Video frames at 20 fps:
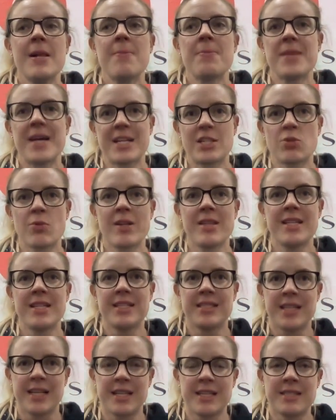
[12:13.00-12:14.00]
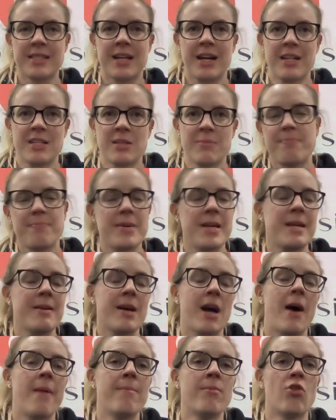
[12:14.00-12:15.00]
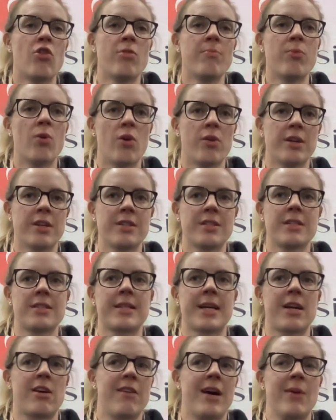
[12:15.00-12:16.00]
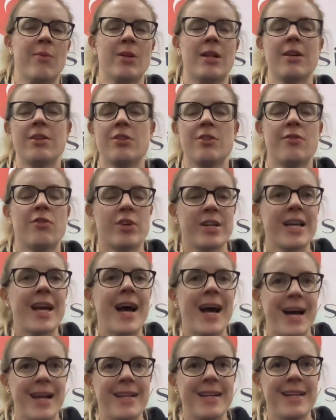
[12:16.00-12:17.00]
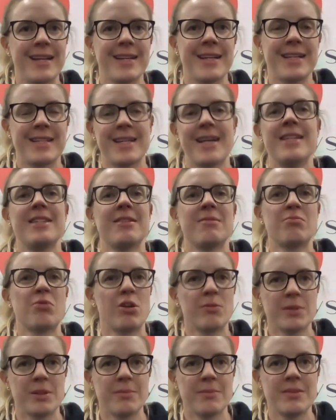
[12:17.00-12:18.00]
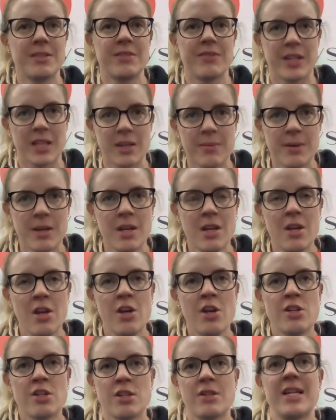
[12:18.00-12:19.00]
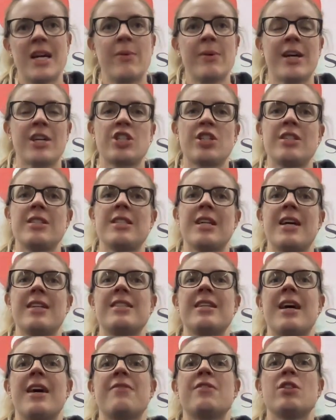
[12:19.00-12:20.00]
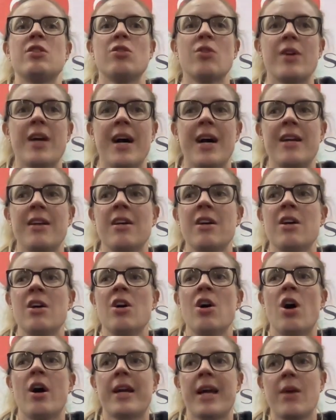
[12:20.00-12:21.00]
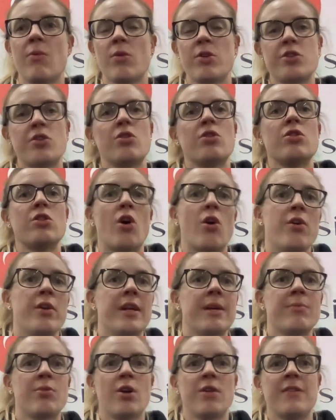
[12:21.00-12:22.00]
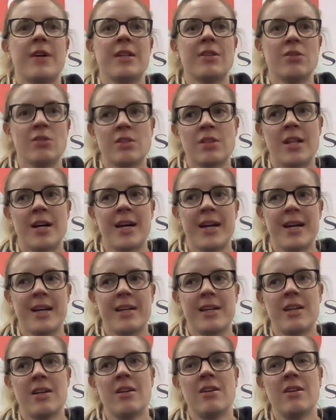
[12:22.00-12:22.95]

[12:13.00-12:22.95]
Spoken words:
that's when these things start to become more important, because it's like, all right, well, you've already had a tendon problem develop. So now we actually start to have to look at, okay, what's your loading profile look like?